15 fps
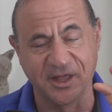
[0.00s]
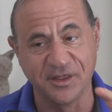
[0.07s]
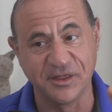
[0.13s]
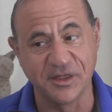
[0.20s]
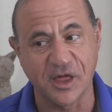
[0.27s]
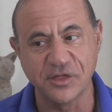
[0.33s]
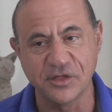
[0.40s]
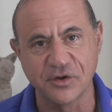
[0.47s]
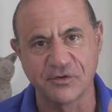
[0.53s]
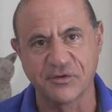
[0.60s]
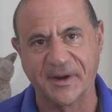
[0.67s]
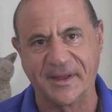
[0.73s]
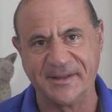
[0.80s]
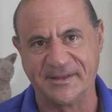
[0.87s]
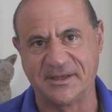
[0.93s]
and then the
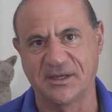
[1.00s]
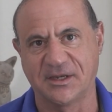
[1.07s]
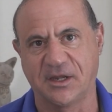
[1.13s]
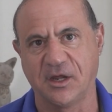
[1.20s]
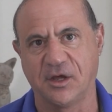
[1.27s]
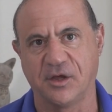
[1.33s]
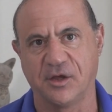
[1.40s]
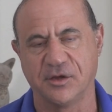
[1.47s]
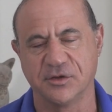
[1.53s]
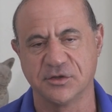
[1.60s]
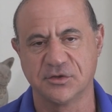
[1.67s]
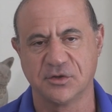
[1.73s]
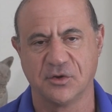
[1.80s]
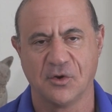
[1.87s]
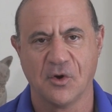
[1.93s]
right
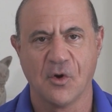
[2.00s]
skills,